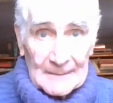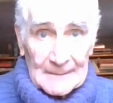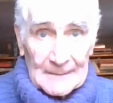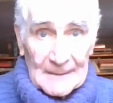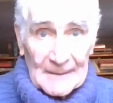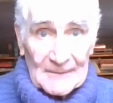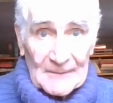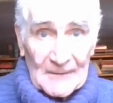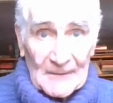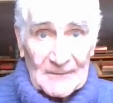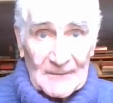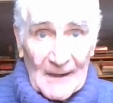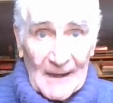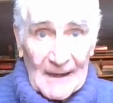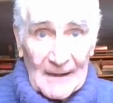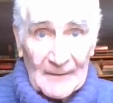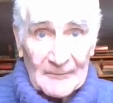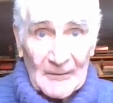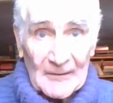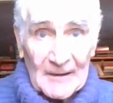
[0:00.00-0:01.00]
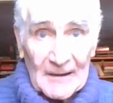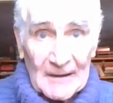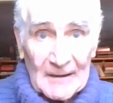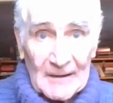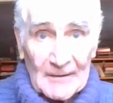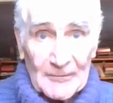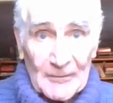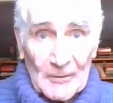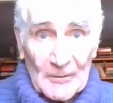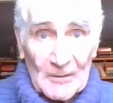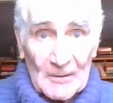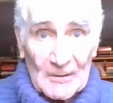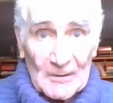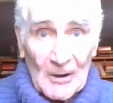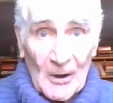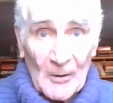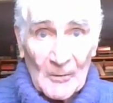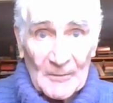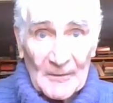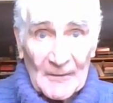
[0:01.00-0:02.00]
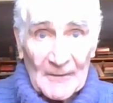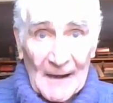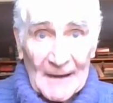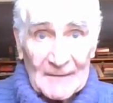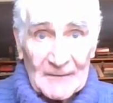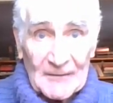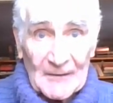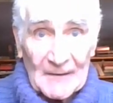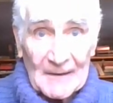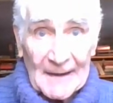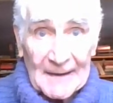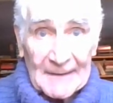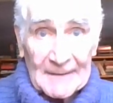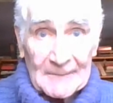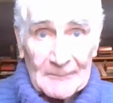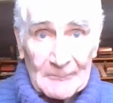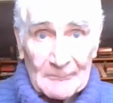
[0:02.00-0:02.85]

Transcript: As I say every year, if you're alone and isolated,